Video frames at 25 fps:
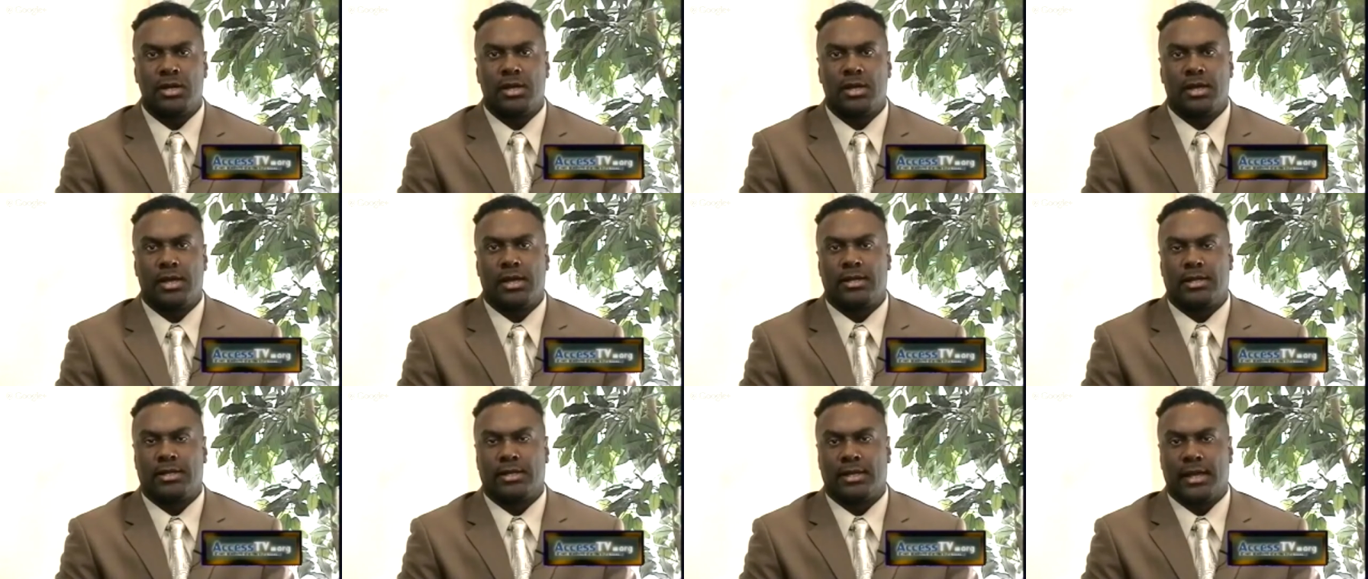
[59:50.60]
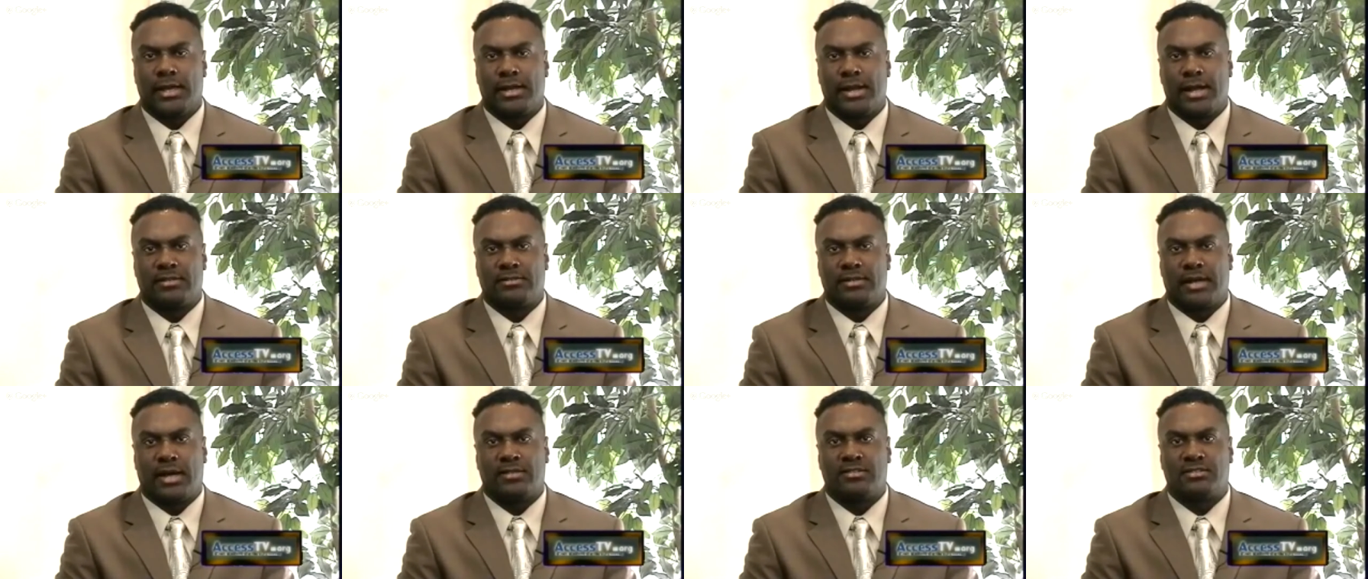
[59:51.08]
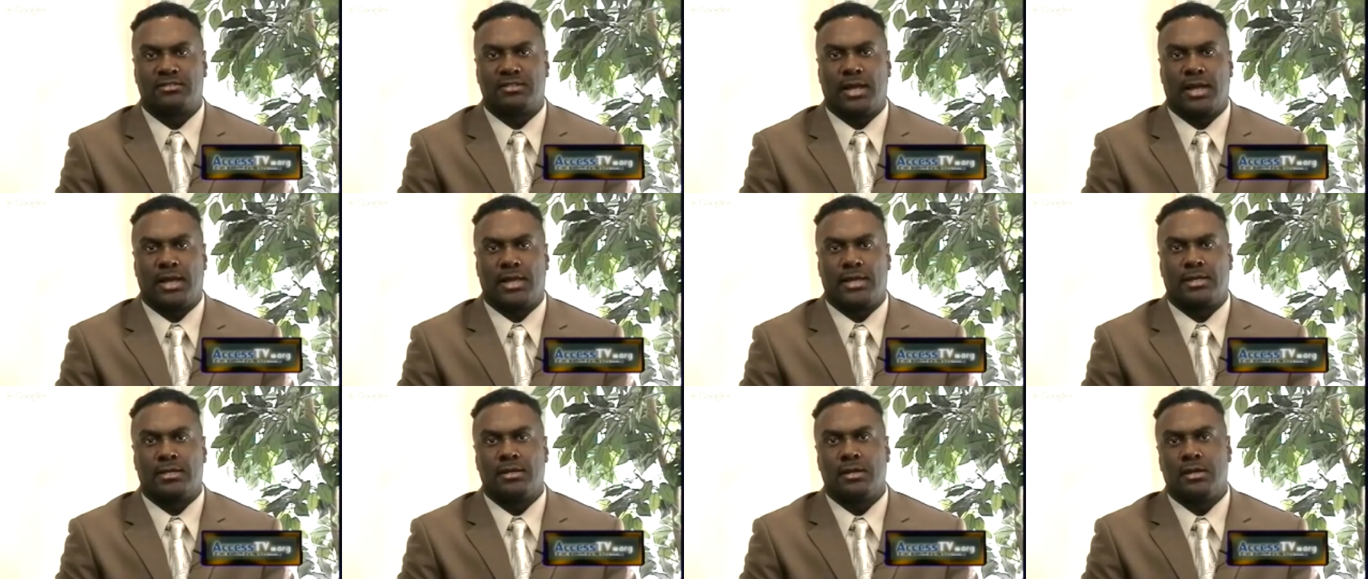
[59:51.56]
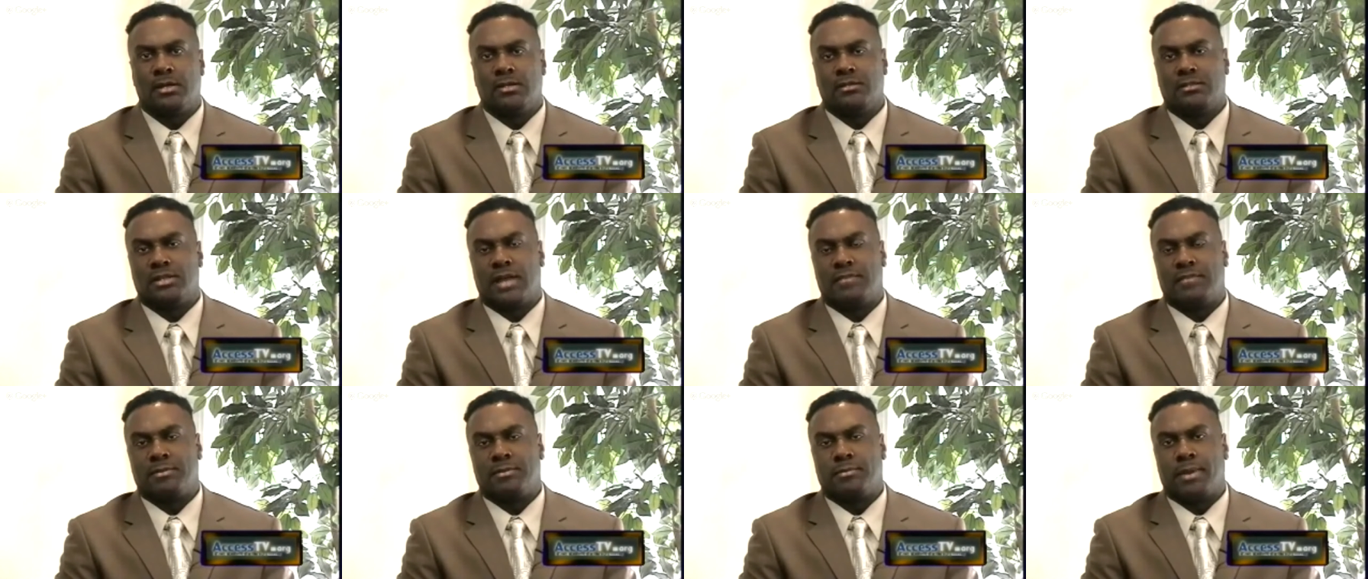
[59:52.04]
And again, as I say to
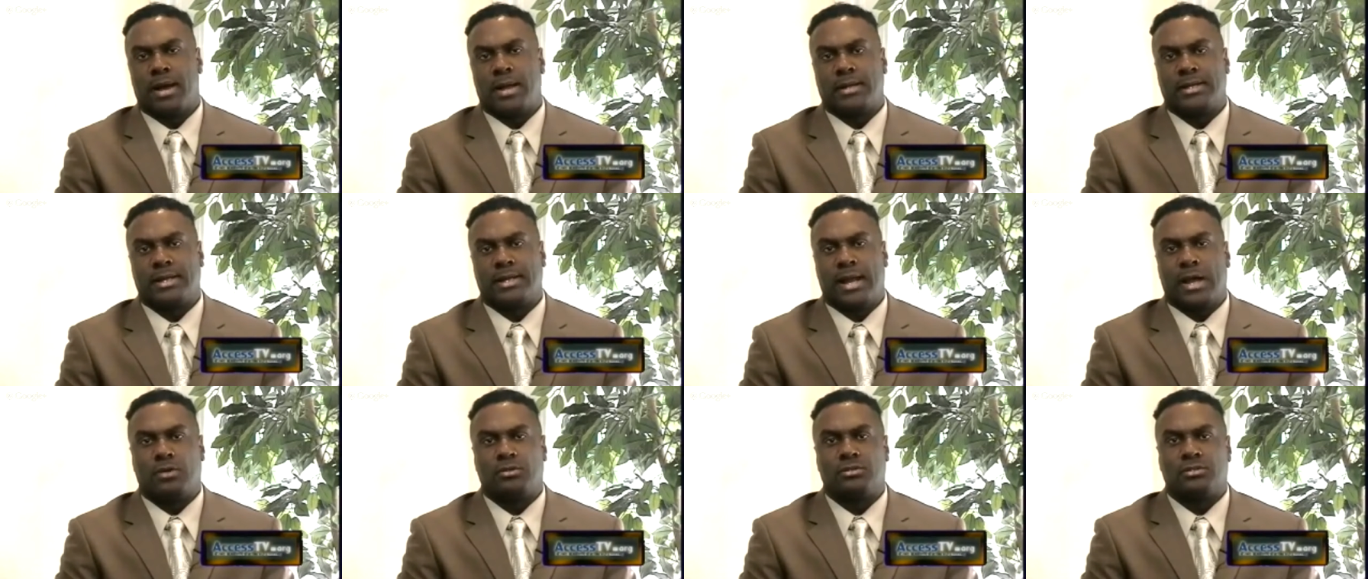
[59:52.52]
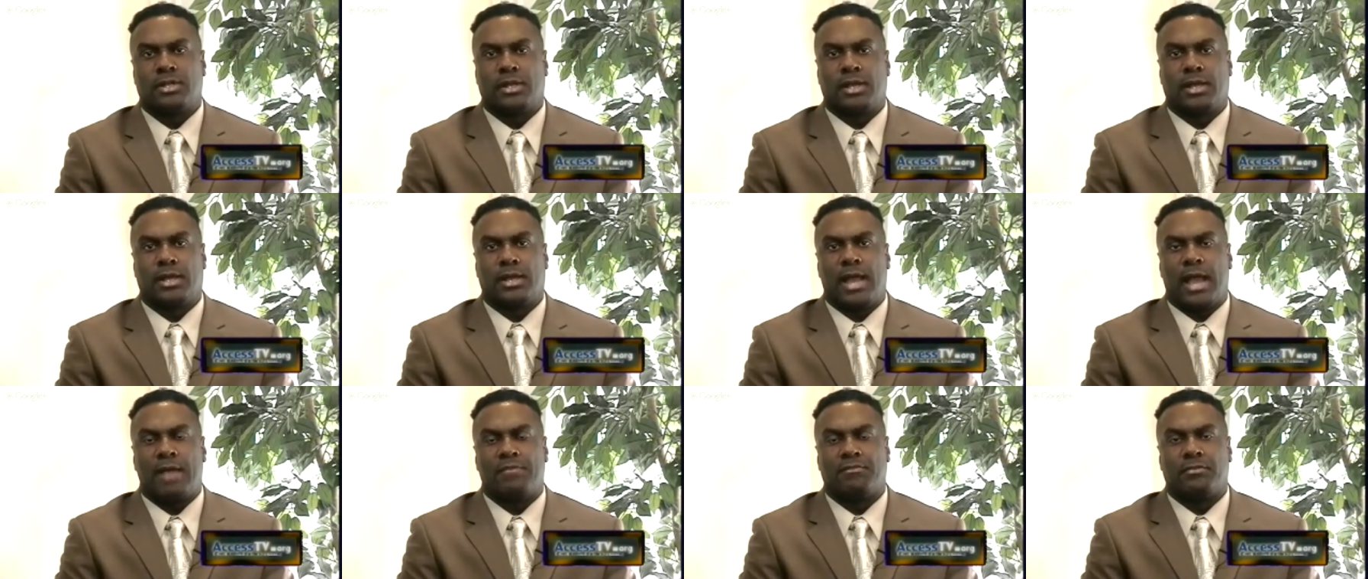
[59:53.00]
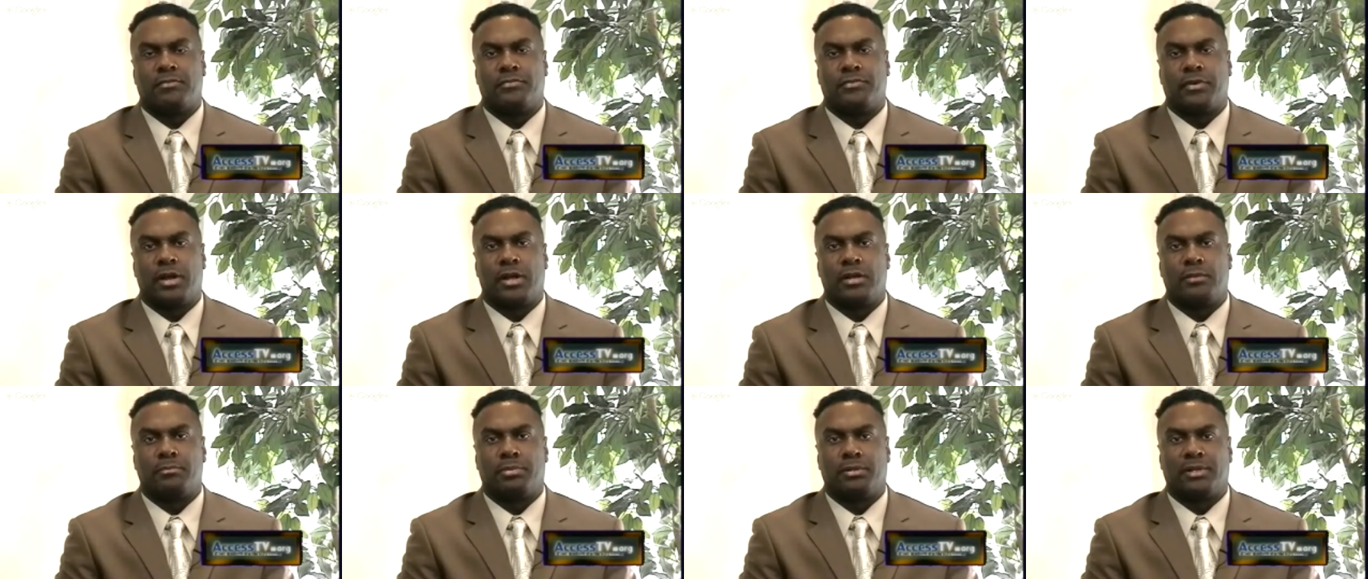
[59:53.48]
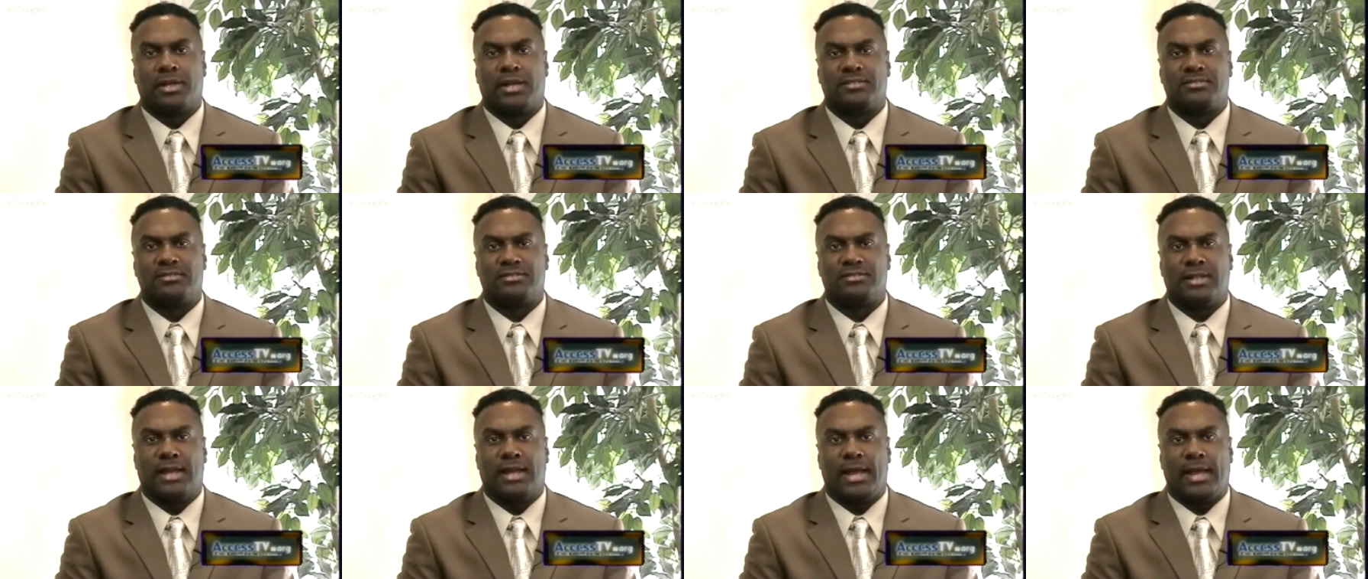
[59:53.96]
everybody out there, have a very
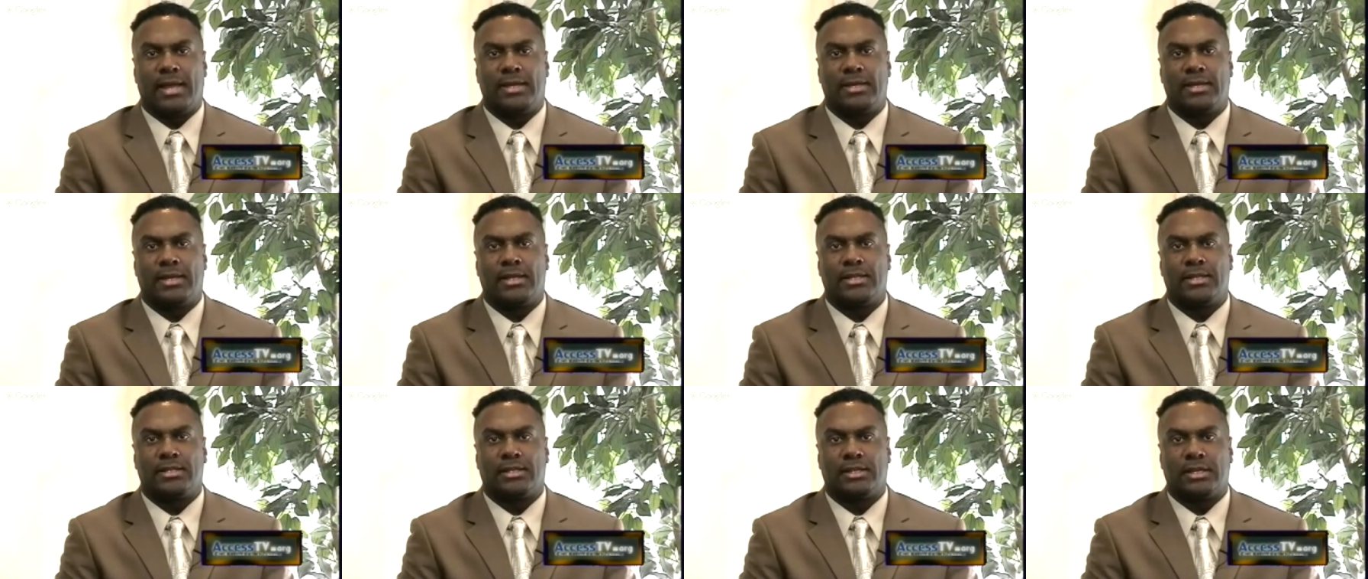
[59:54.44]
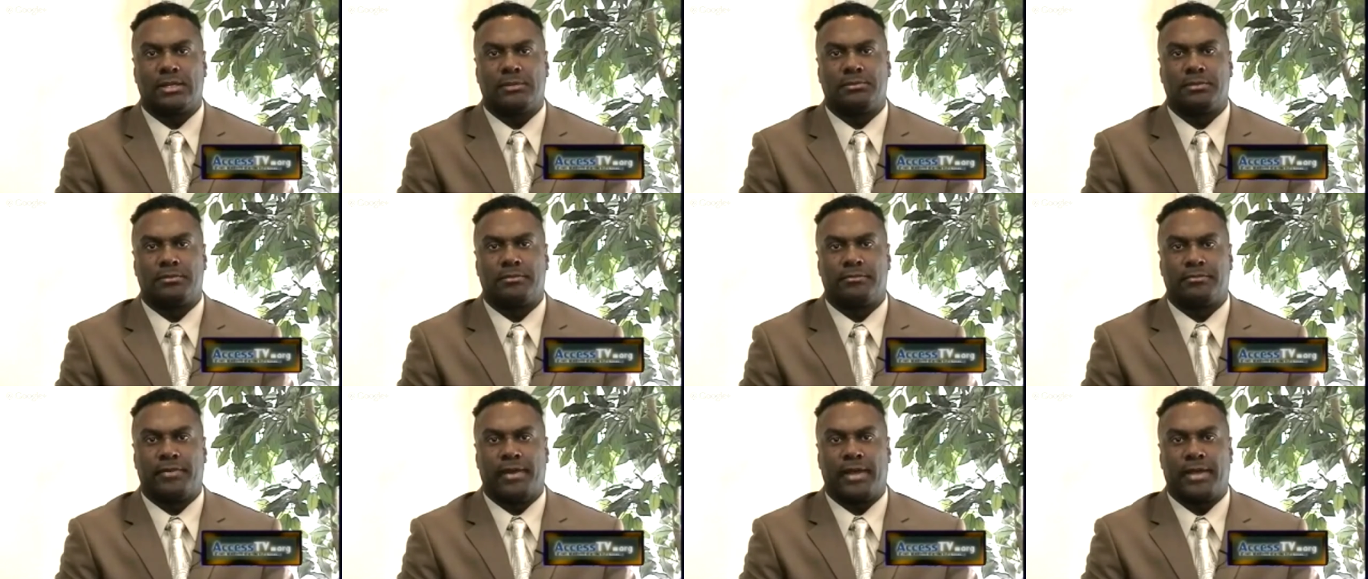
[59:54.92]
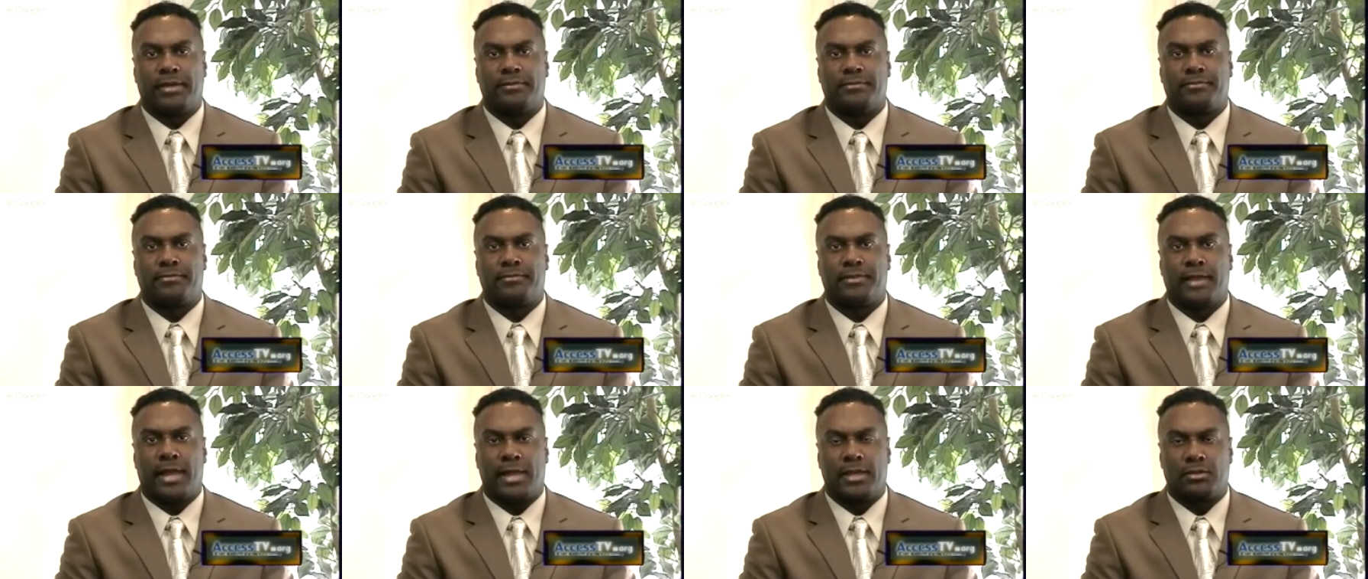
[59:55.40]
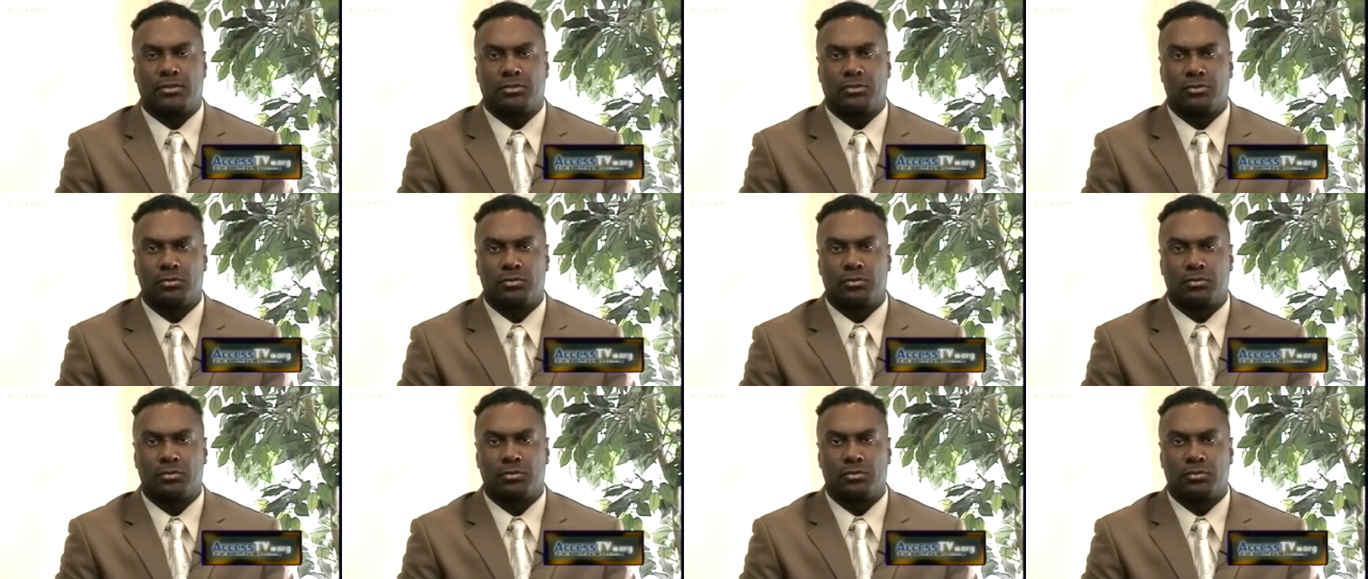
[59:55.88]
blessed day and keep the faith. Thank